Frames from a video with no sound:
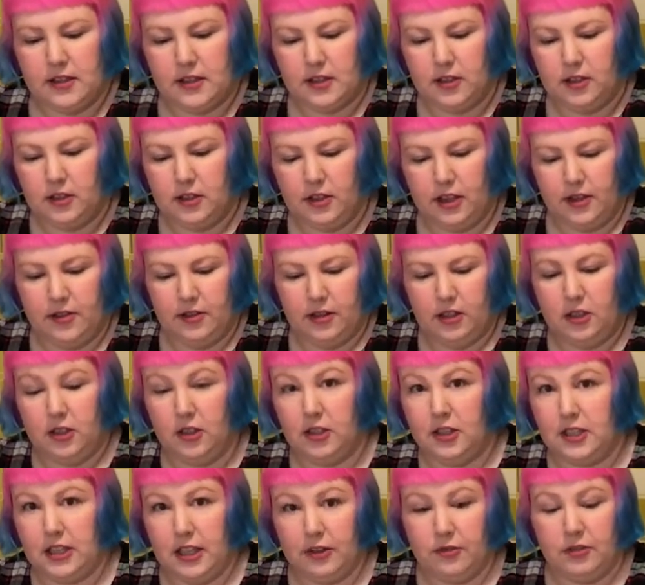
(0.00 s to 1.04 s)
So I think you
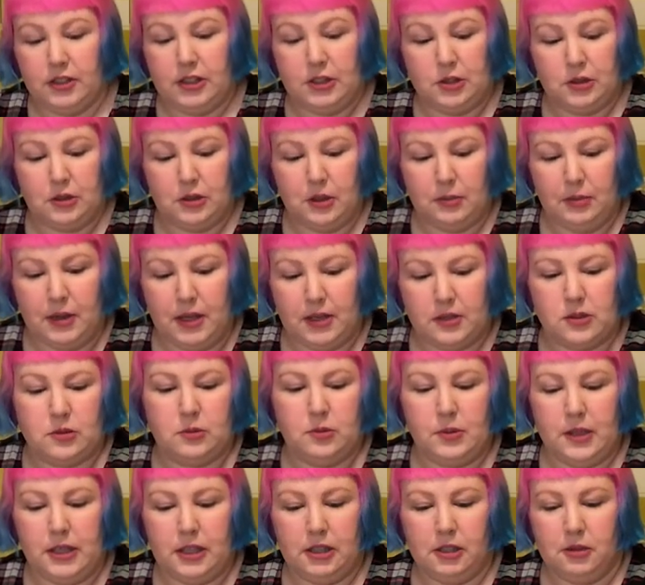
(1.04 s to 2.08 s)
could definitely do a puzzle
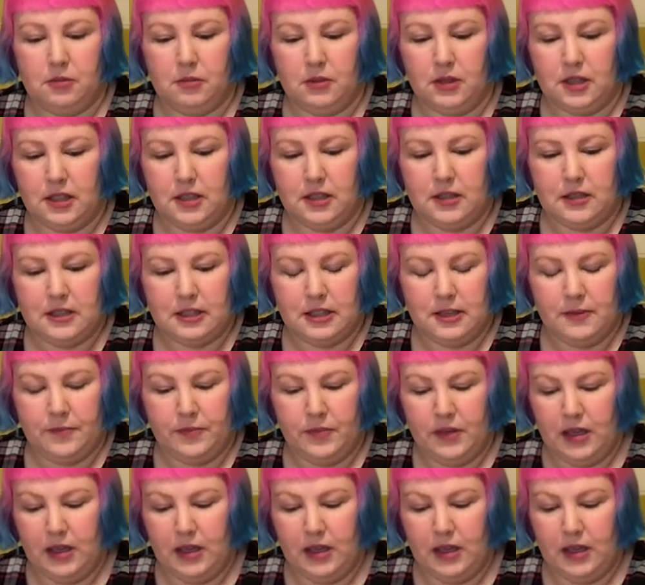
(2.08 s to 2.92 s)
pickup with this.